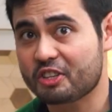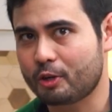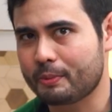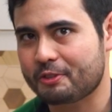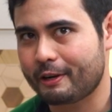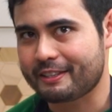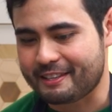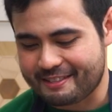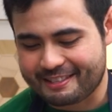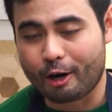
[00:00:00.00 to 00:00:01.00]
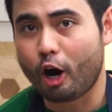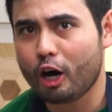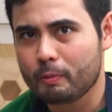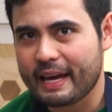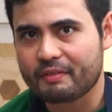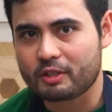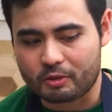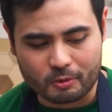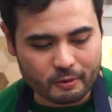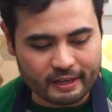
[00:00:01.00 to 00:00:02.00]
is almost ready. Now all we have to
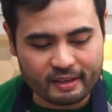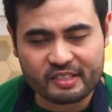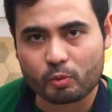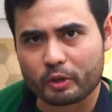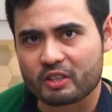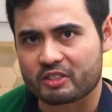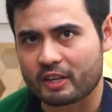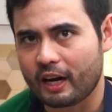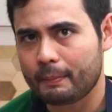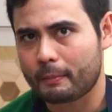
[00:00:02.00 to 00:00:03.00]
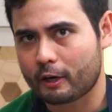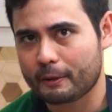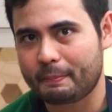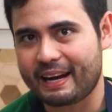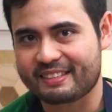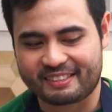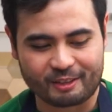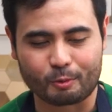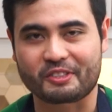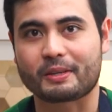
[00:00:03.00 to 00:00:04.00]
do is we're gonna top our
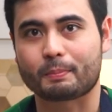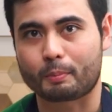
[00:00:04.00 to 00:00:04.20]
pasta with some